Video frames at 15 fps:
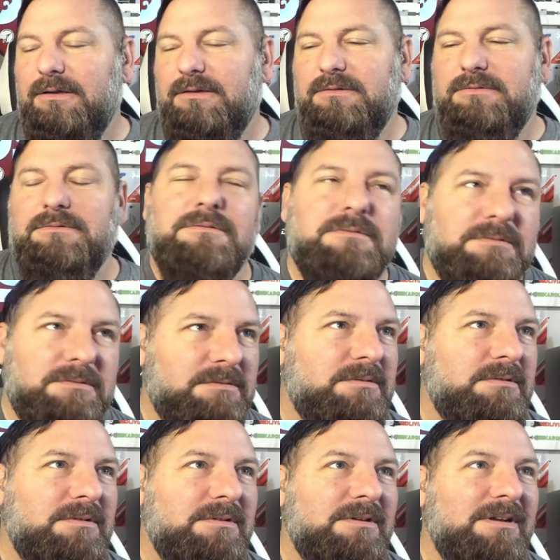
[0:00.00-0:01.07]
Ugh.
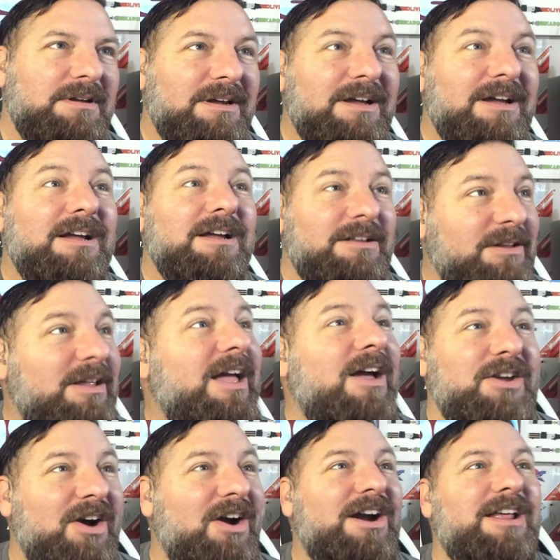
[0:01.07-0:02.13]

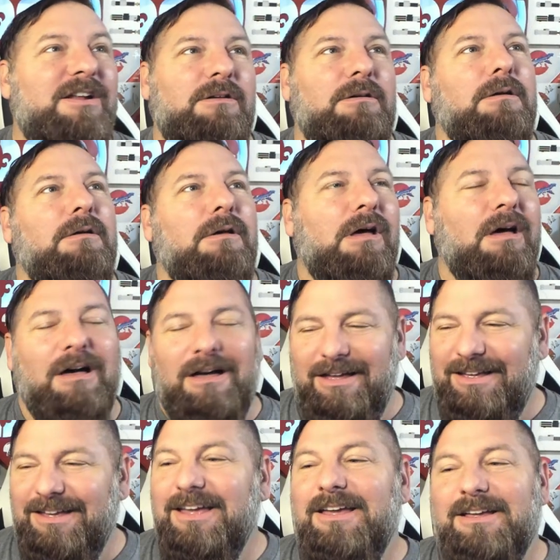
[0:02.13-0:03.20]
You heard it? Ugh.